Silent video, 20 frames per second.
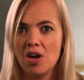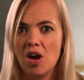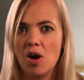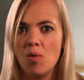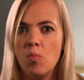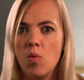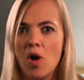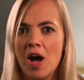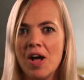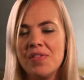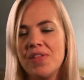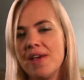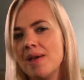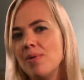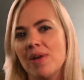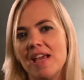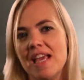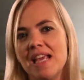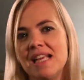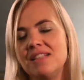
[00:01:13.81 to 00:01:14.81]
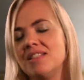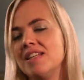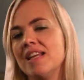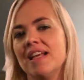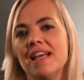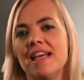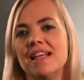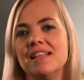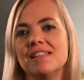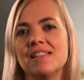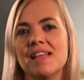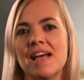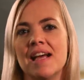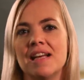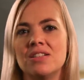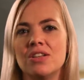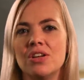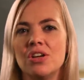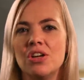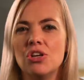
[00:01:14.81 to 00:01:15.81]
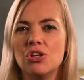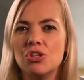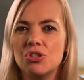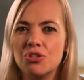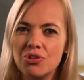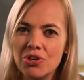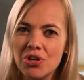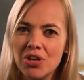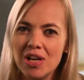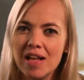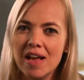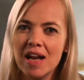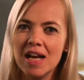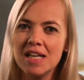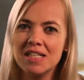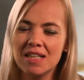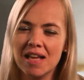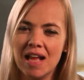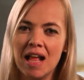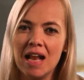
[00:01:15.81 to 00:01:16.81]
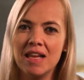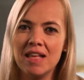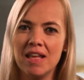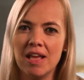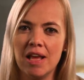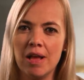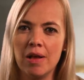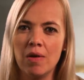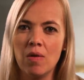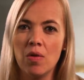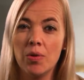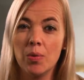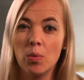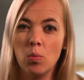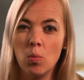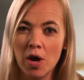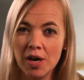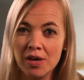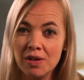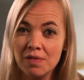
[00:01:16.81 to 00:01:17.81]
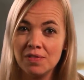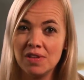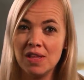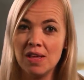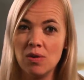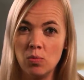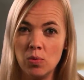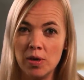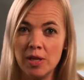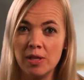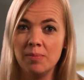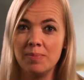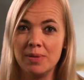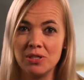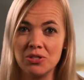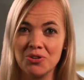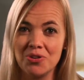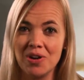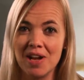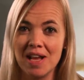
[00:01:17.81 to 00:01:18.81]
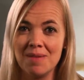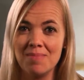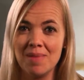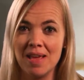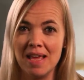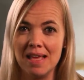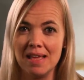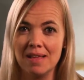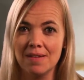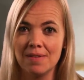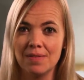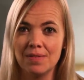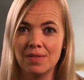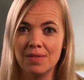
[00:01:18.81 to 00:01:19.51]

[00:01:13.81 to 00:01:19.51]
And while they were eating, he said, "Truly I tell you, one of you will betray me."